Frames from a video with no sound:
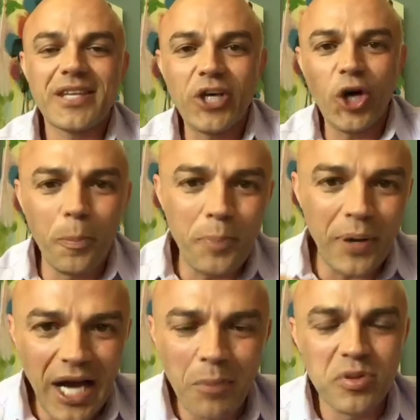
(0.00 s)
Go
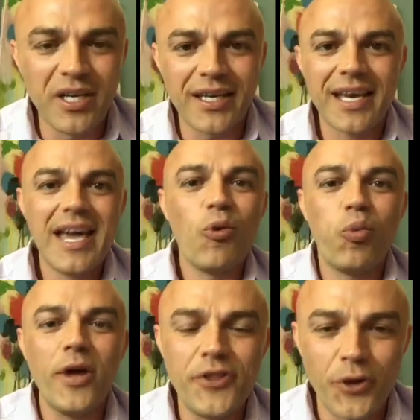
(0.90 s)
public
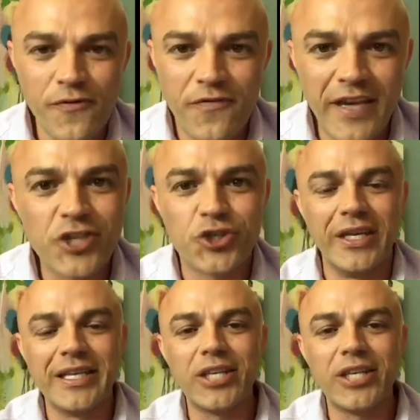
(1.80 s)
with your vision.